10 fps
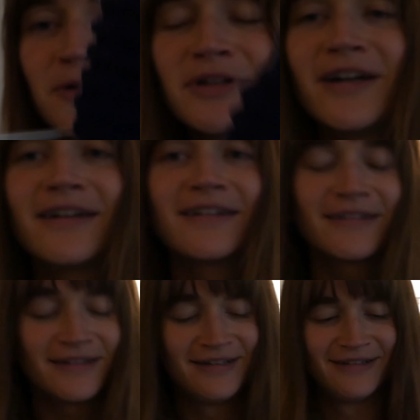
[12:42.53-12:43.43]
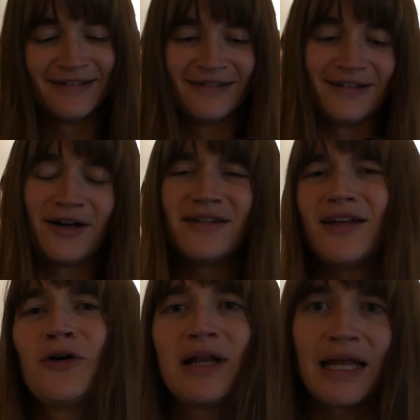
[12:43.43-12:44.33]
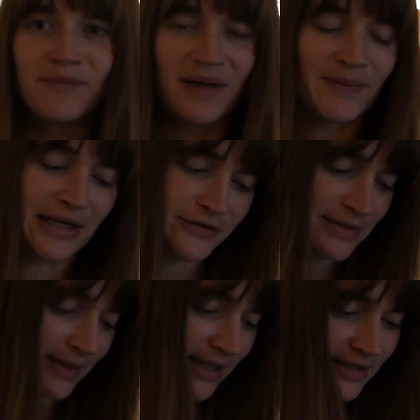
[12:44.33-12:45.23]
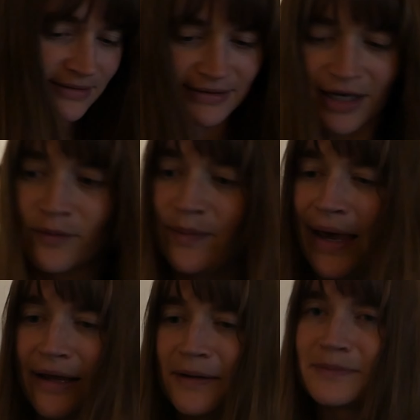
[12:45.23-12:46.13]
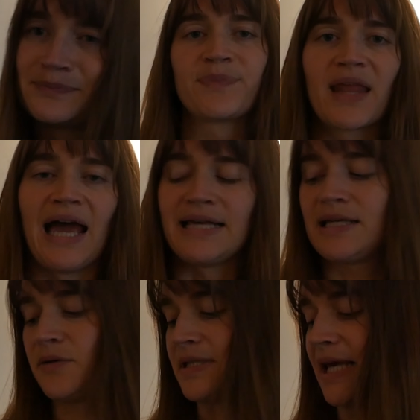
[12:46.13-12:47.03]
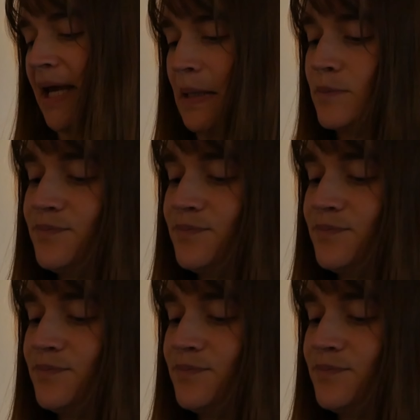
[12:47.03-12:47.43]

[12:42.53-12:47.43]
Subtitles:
dark. Oh, and my battery's blinking. I'll be back. As I was saying,